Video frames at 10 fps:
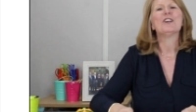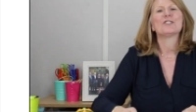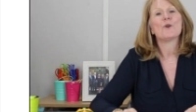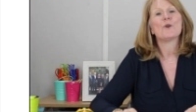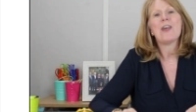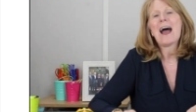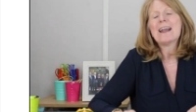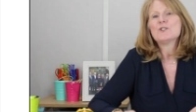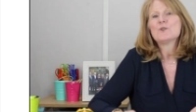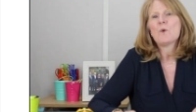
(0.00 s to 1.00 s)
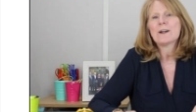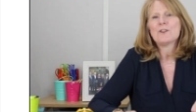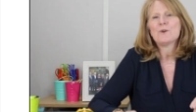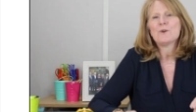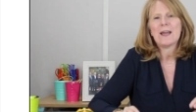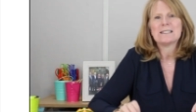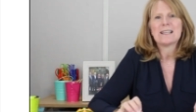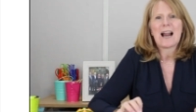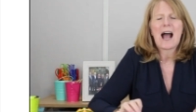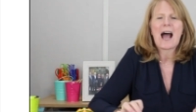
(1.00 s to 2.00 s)
So that is one of the ways
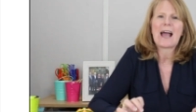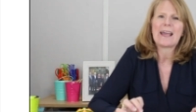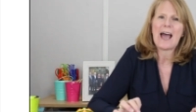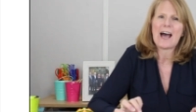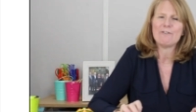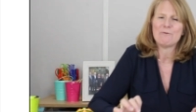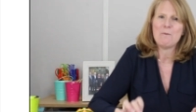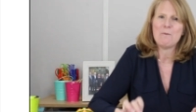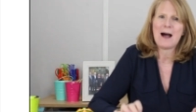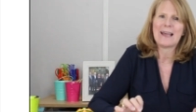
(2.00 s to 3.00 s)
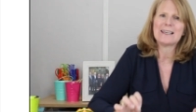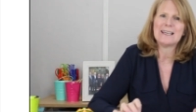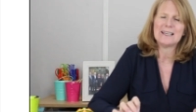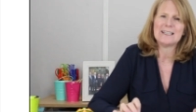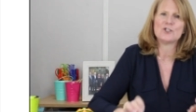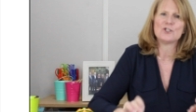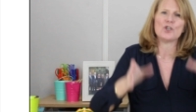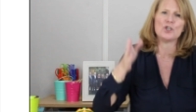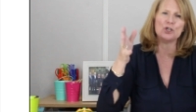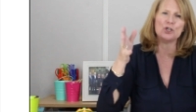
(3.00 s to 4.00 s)
that I have my kids
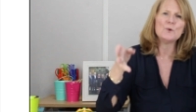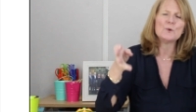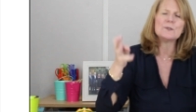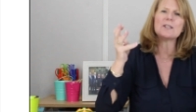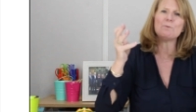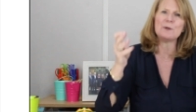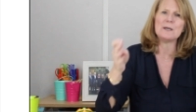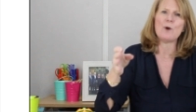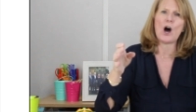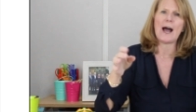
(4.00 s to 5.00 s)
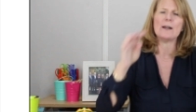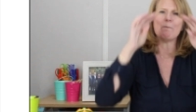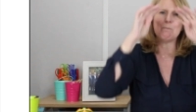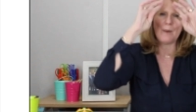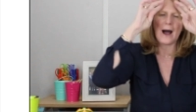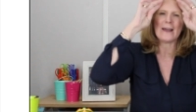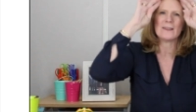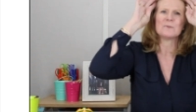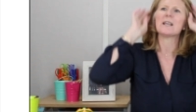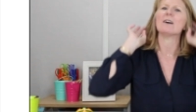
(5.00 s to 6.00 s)
use the BeeBot by
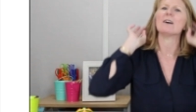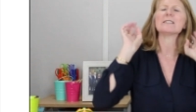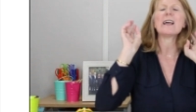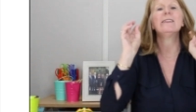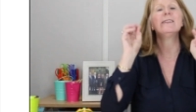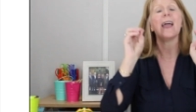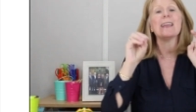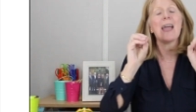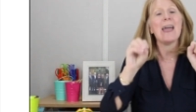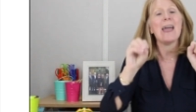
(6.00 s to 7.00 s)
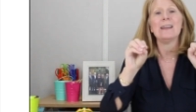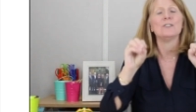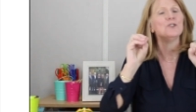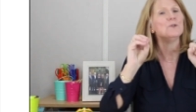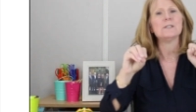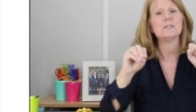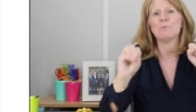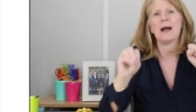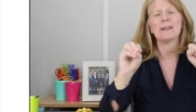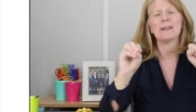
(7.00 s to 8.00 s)
themselves. And they can use
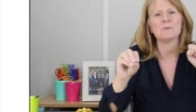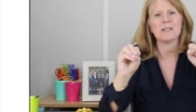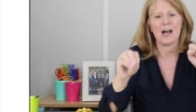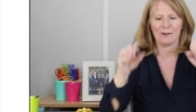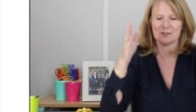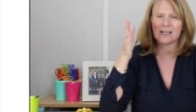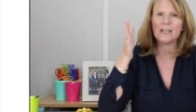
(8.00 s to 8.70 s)
it by themselves